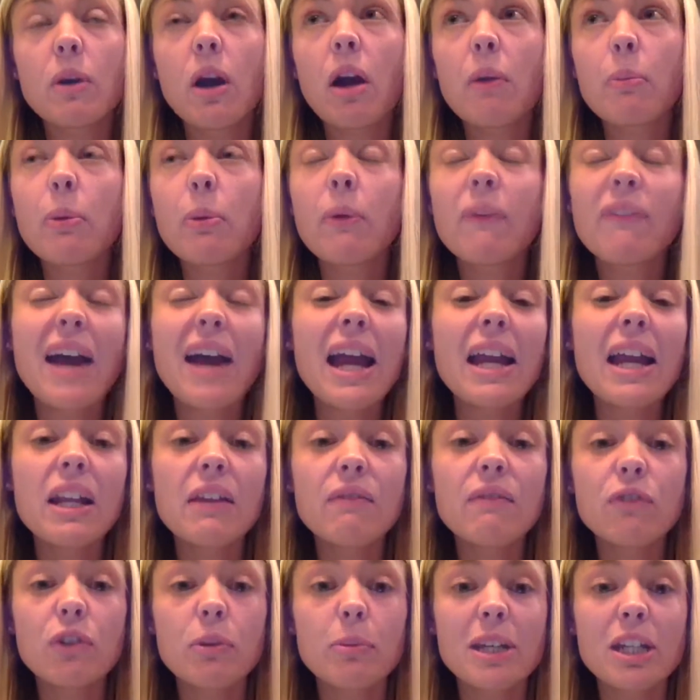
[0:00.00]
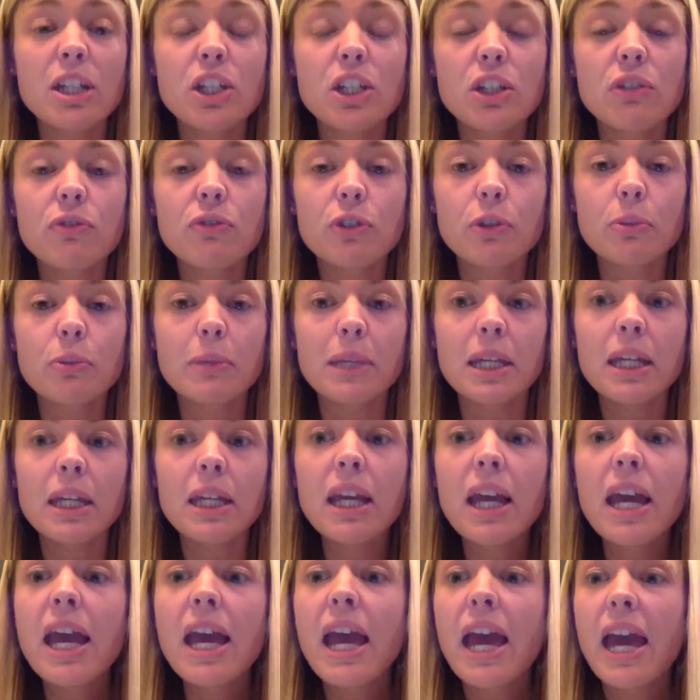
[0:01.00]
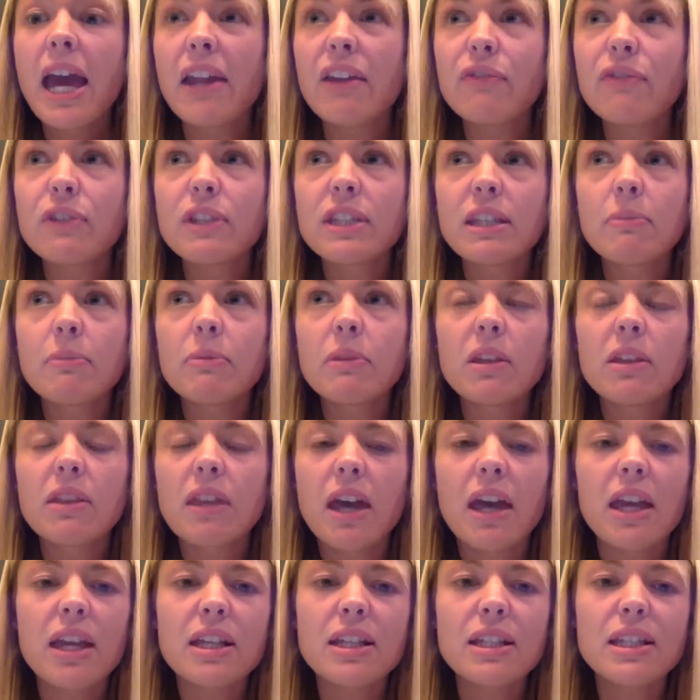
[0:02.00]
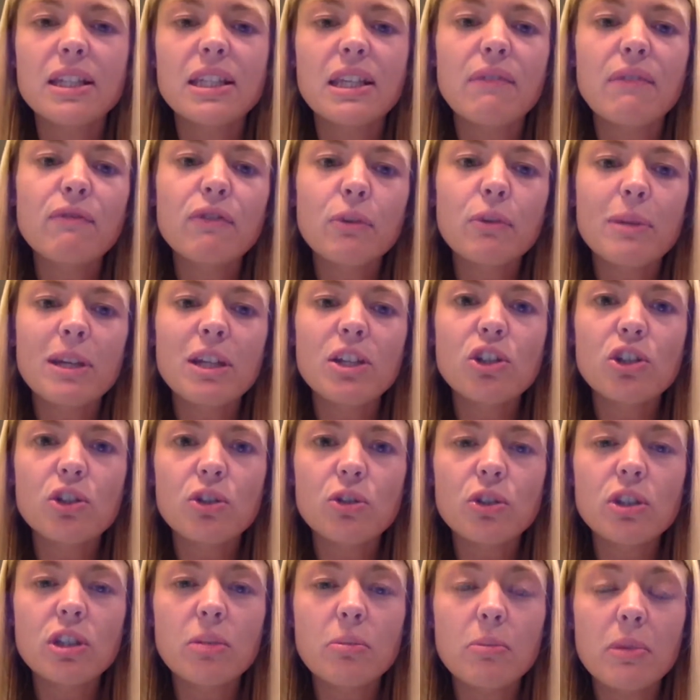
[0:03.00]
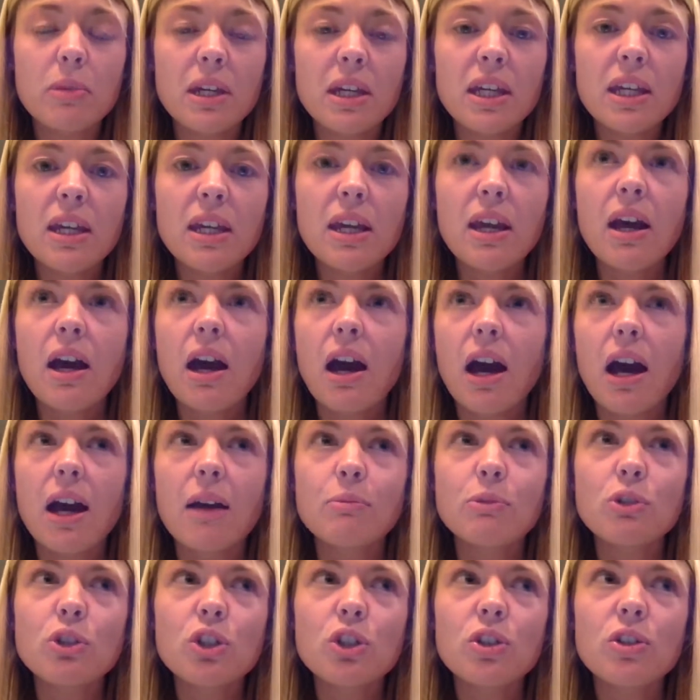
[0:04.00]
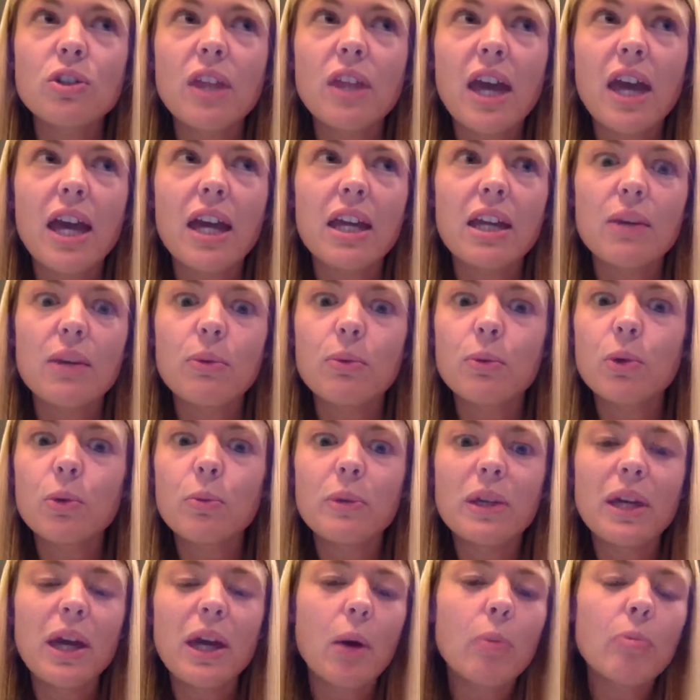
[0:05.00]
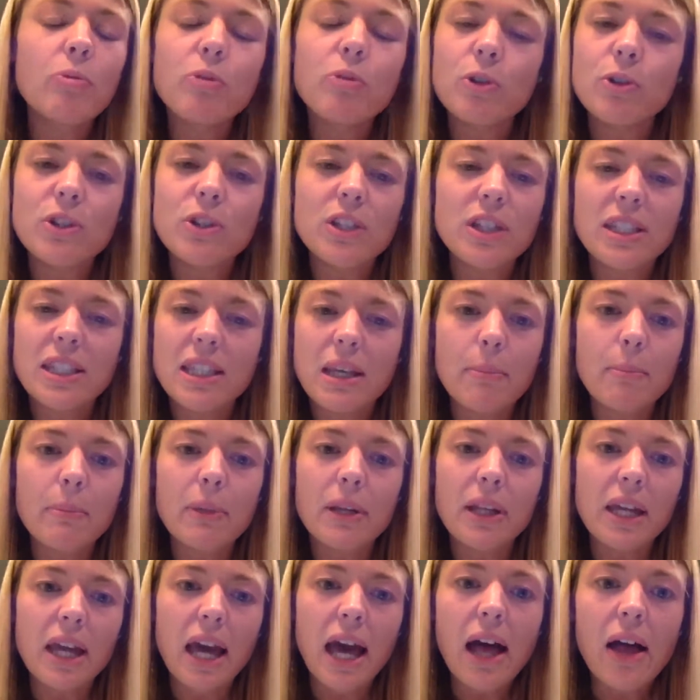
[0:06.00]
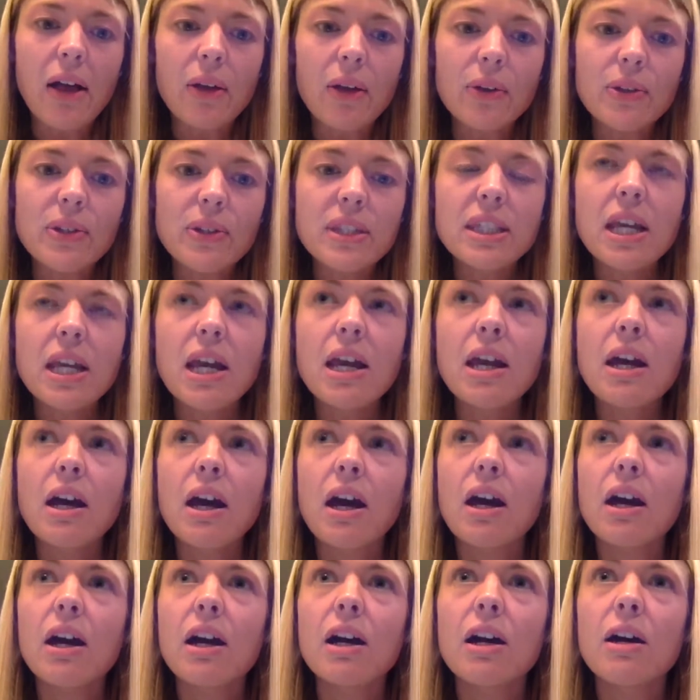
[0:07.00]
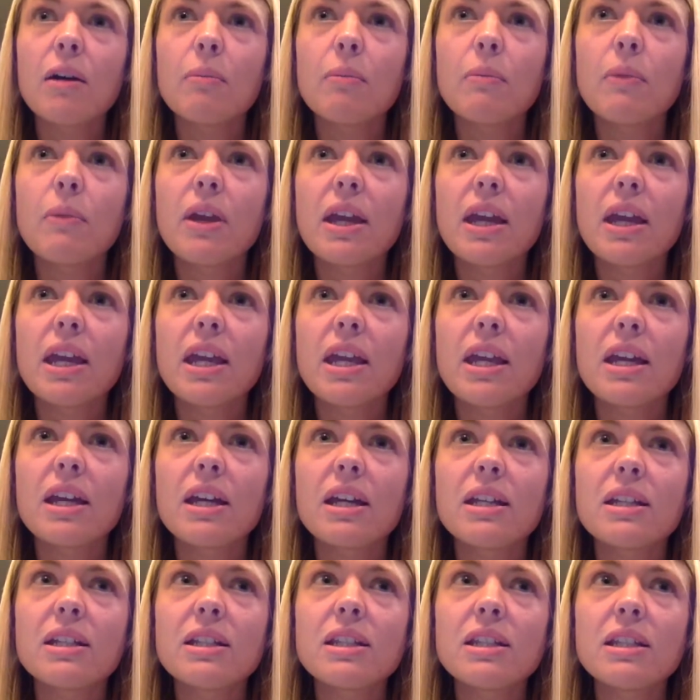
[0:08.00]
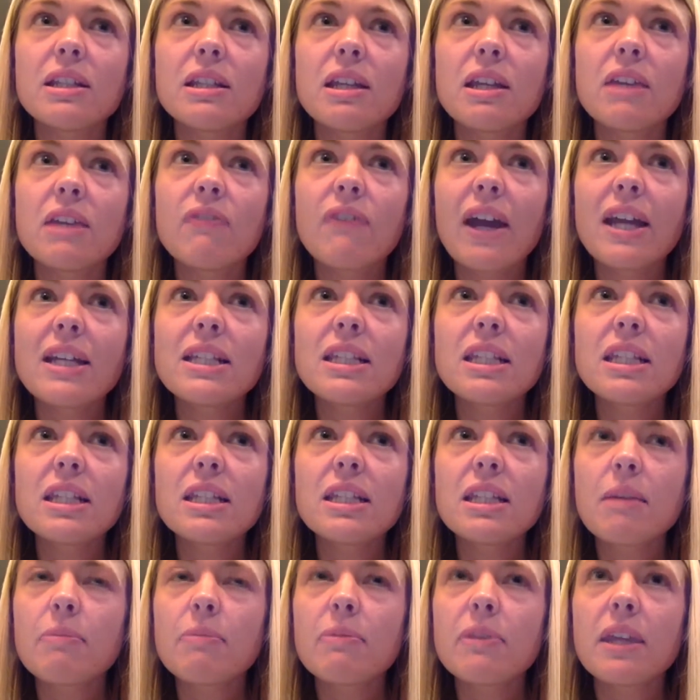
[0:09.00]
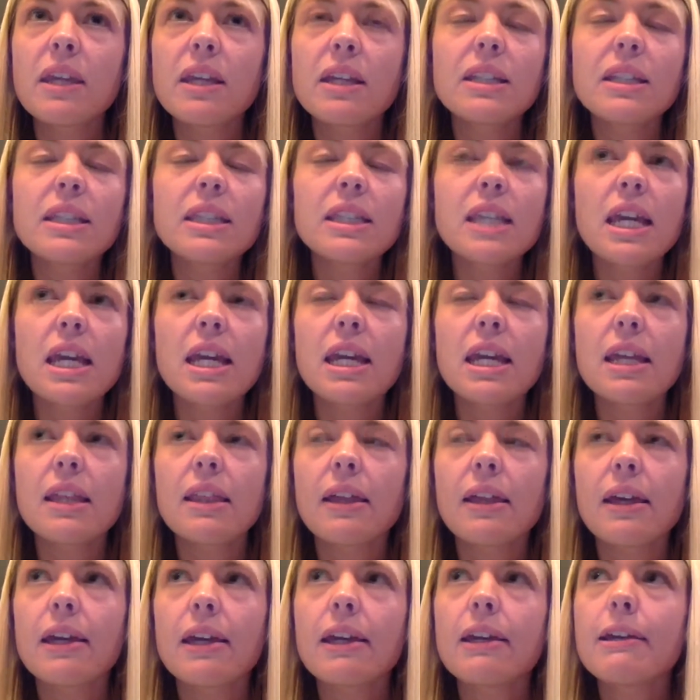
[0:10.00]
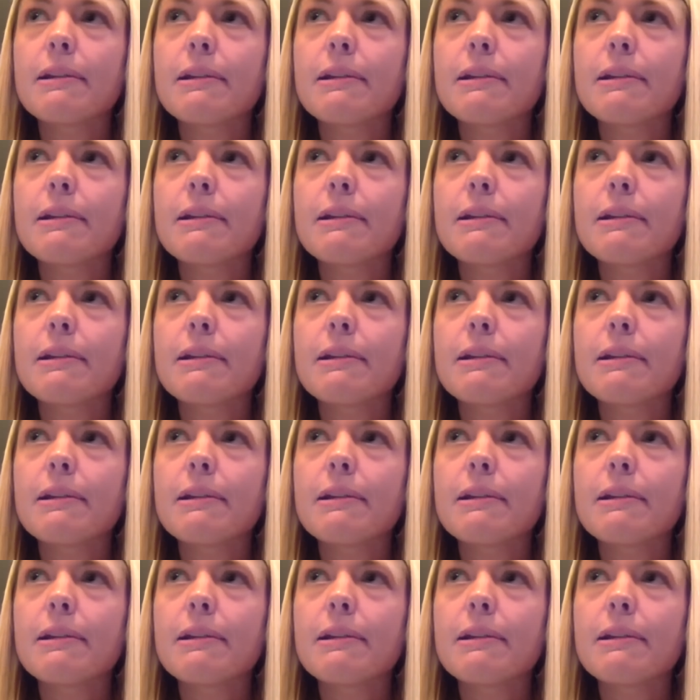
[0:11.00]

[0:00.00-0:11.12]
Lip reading: provide information for me. And if it's something that is informational to me, I'm sure that it will be helpful to somebody else. And if I see something, say like